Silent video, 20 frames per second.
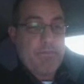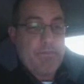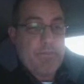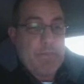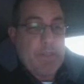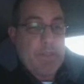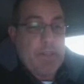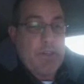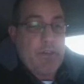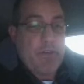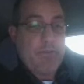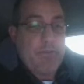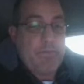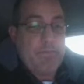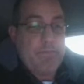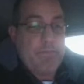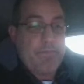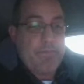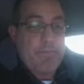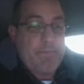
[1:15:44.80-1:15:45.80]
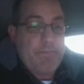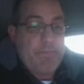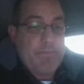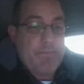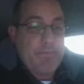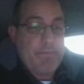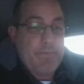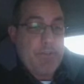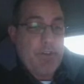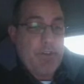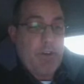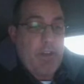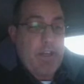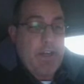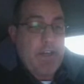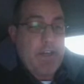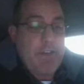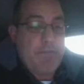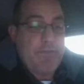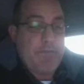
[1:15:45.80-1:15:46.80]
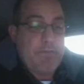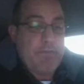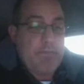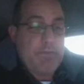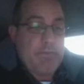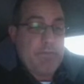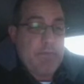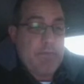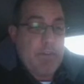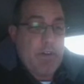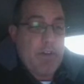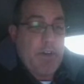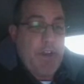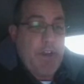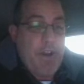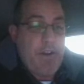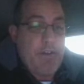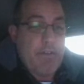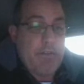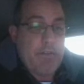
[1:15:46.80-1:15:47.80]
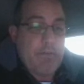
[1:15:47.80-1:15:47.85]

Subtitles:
Hello? You're live. On air.